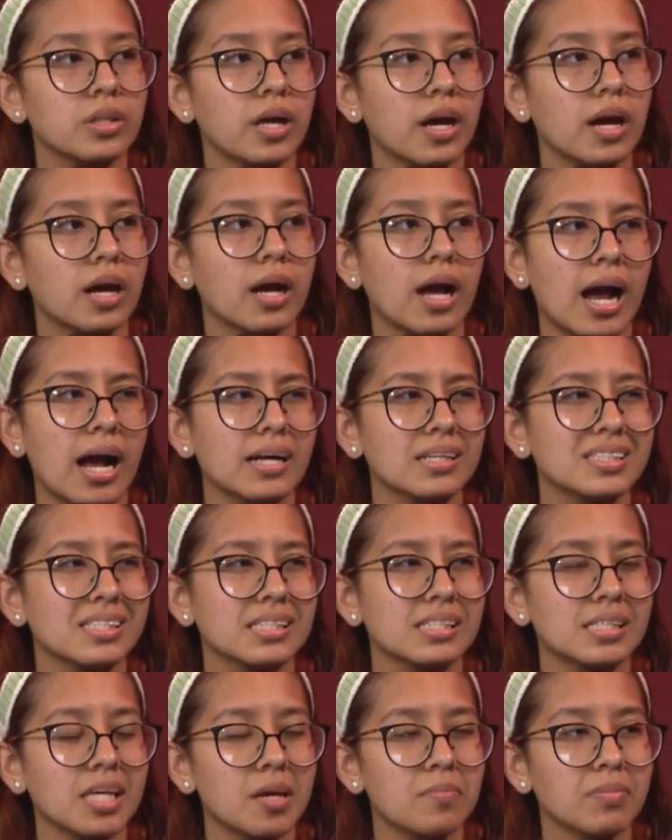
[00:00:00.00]
that has the
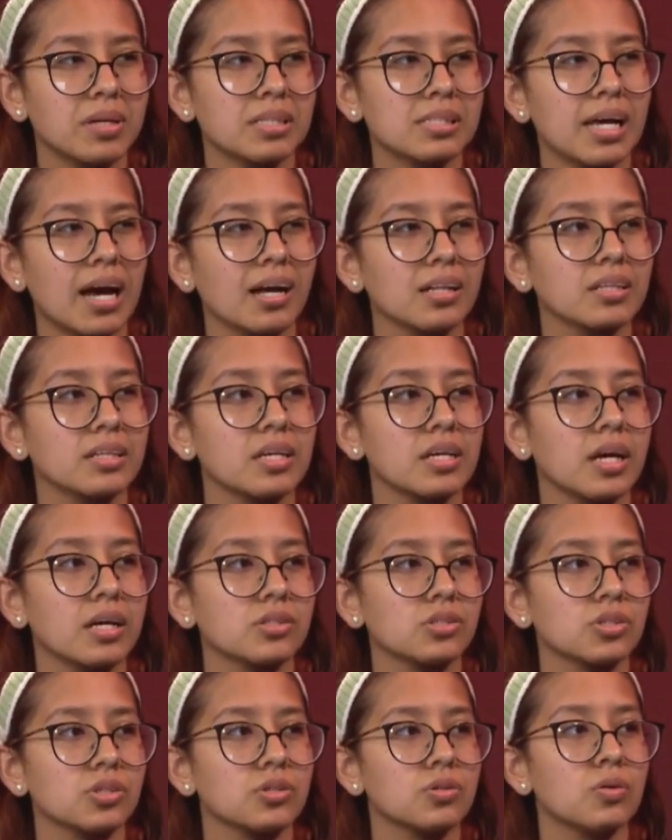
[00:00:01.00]
same mentality
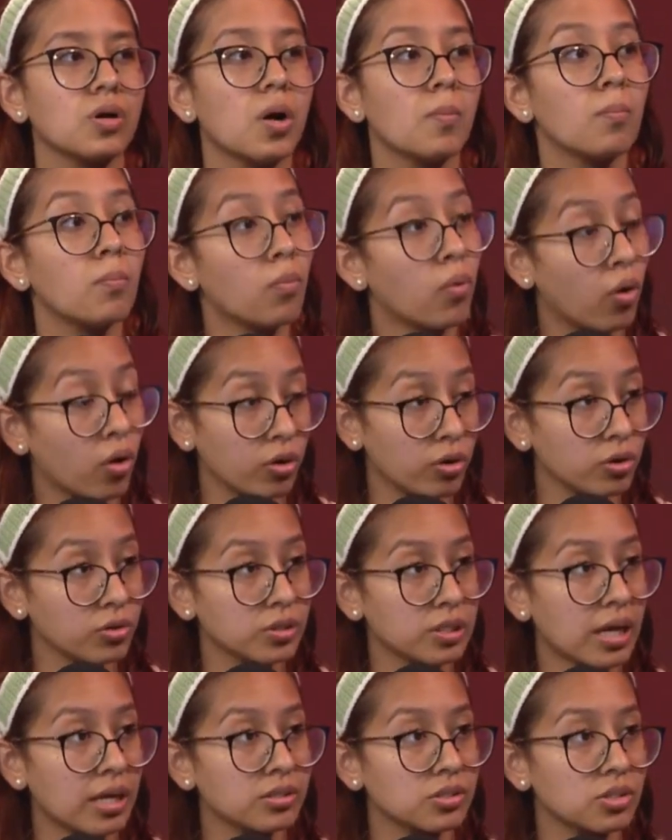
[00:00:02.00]
as you,
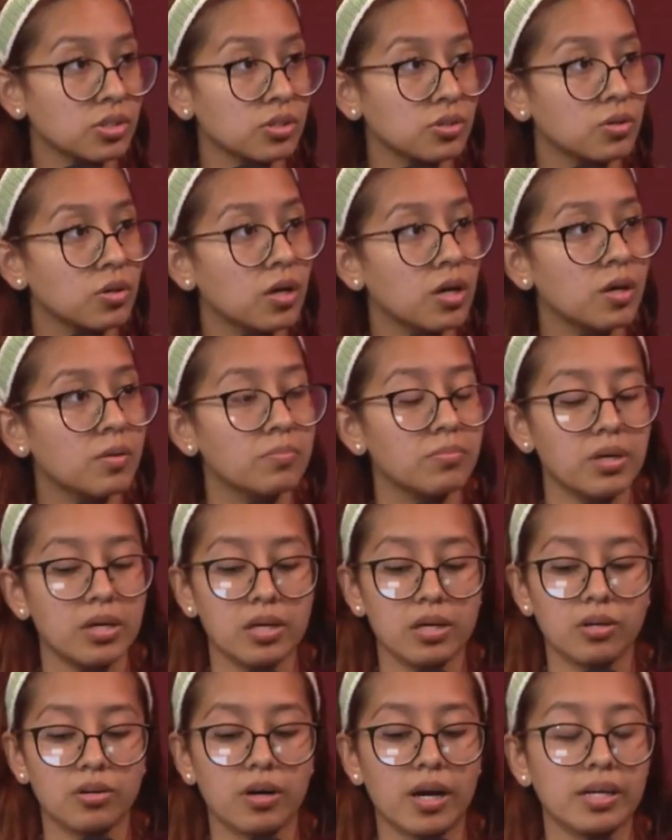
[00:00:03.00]
morals as you,
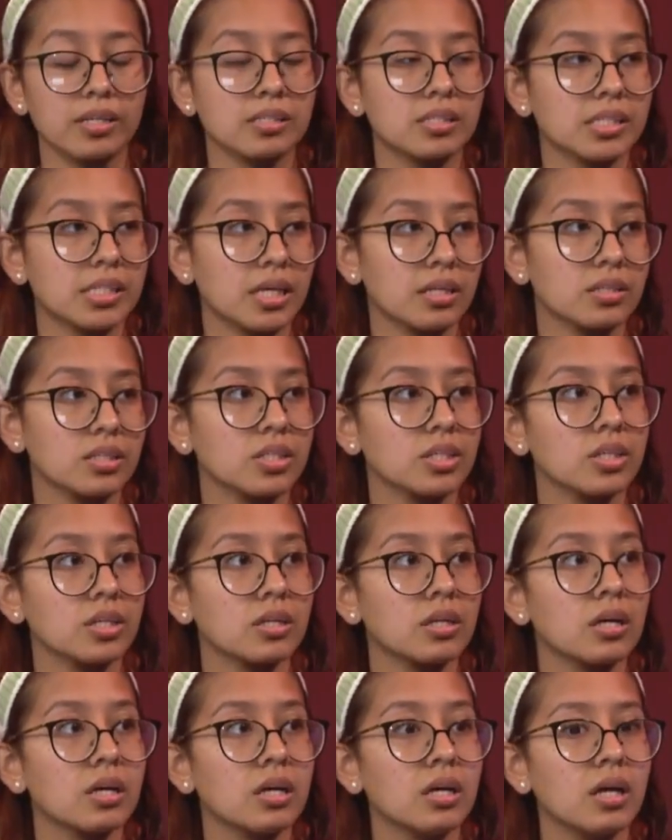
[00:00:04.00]
being Christ
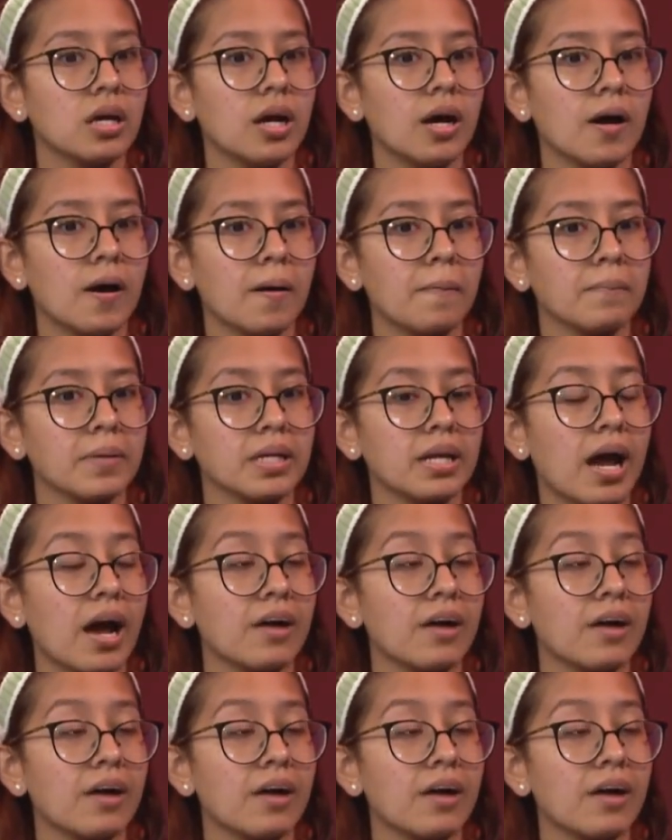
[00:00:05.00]
centered, um, and